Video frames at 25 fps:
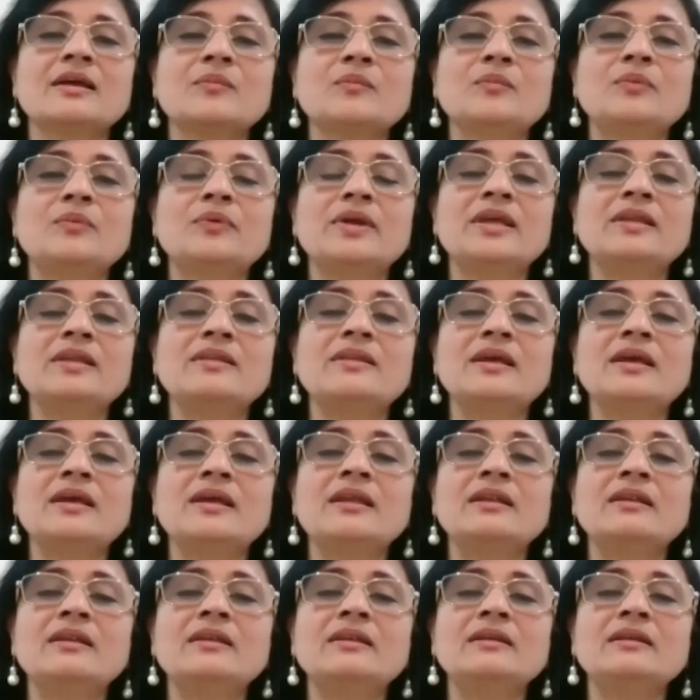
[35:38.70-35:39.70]
Breathe
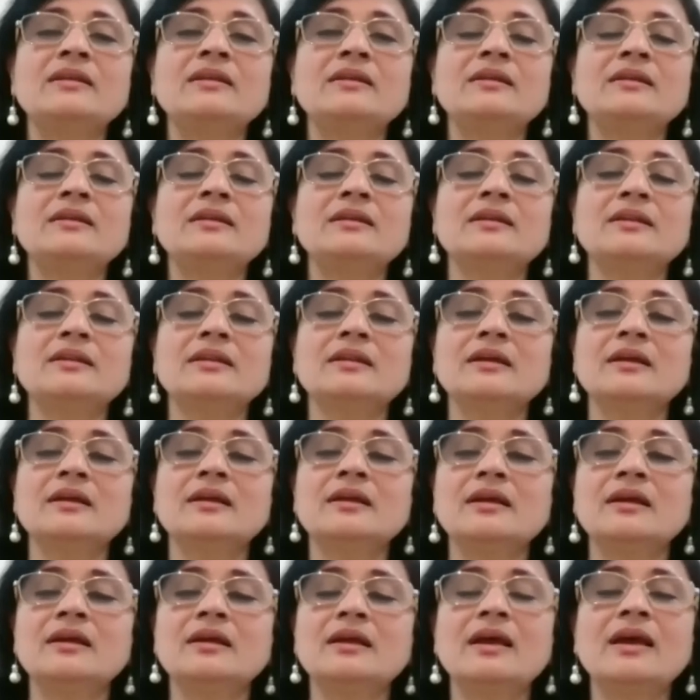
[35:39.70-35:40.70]
in
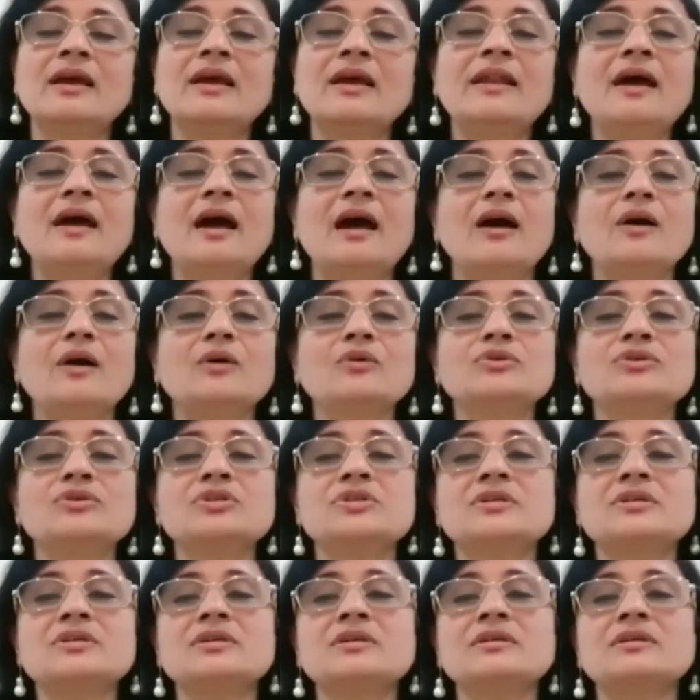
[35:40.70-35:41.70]
and
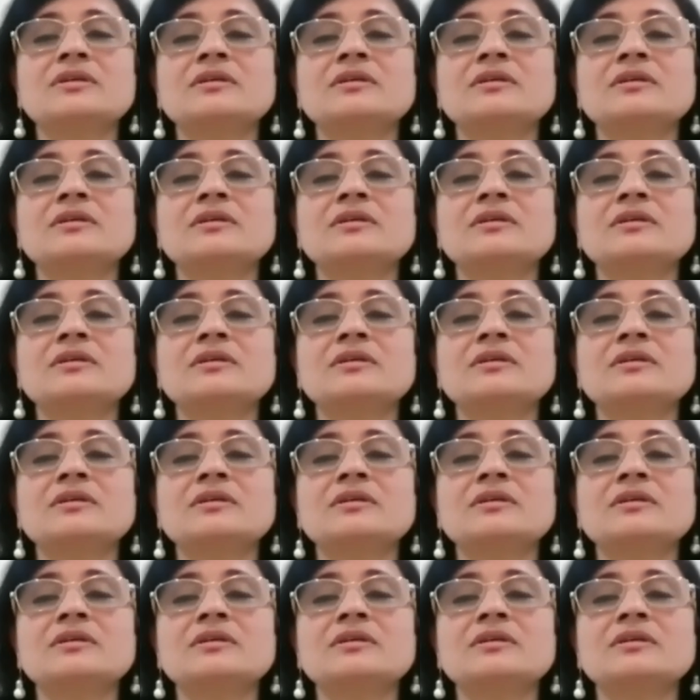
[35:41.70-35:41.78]
out.